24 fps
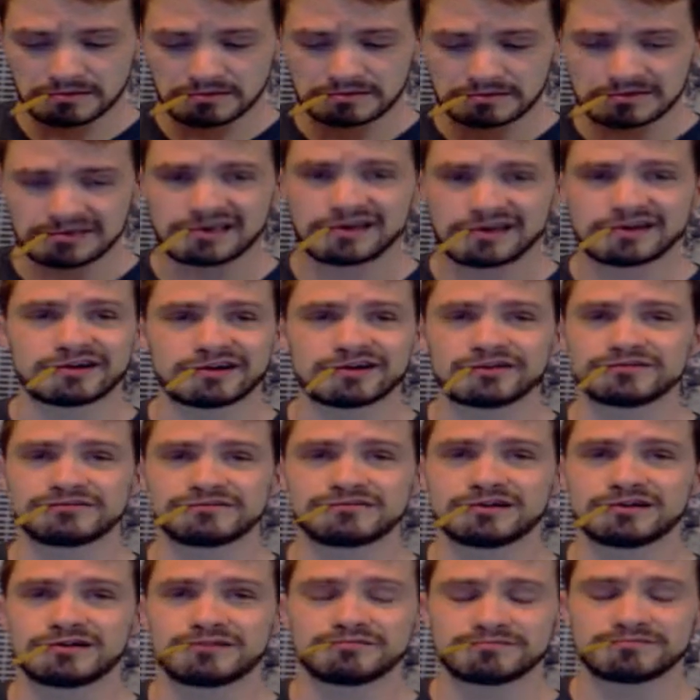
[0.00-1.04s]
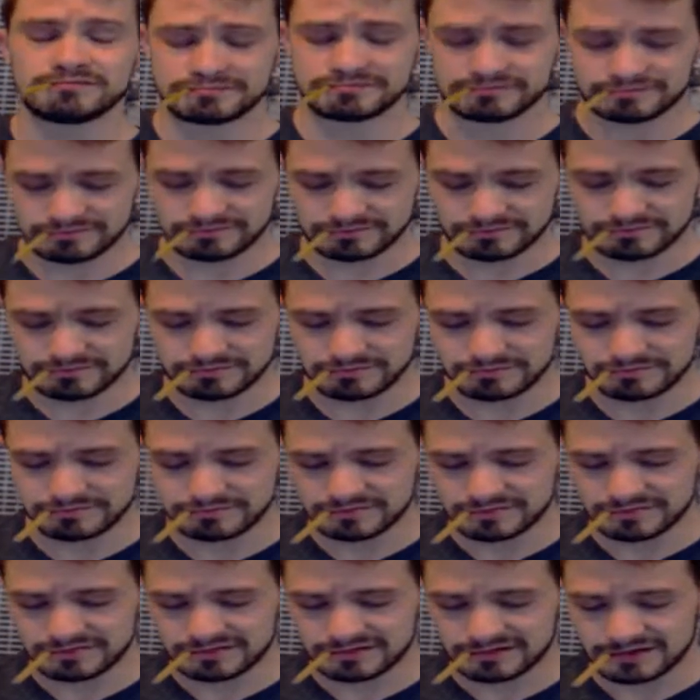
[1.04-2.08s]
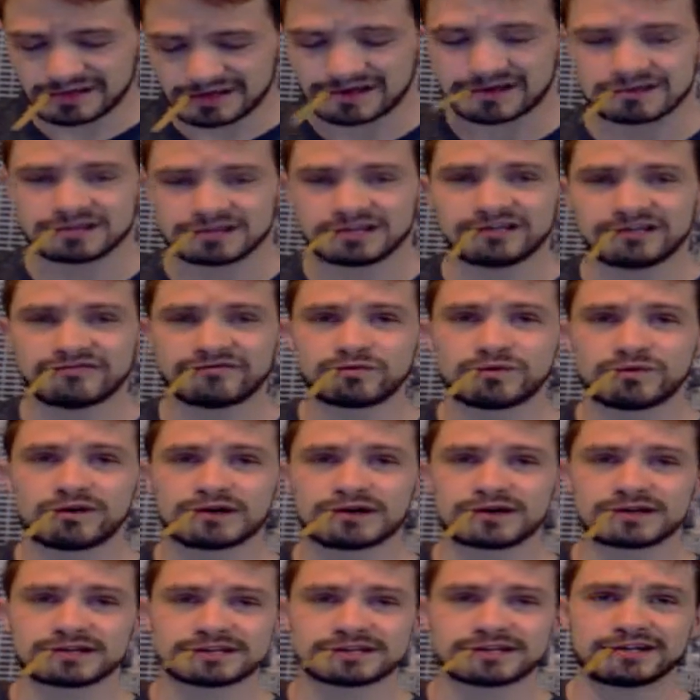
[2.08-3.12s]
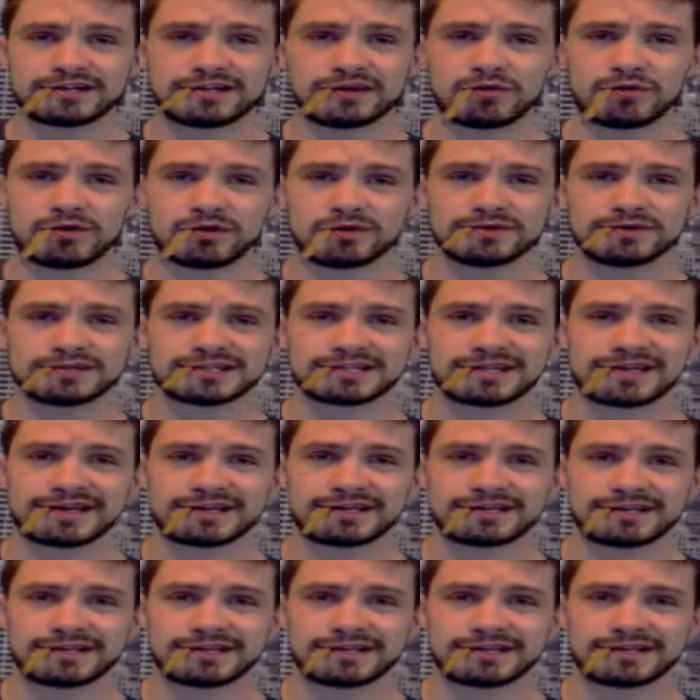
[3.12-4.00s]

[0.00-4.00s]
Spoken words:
Yeah, no. I'll leave one because I know what it was like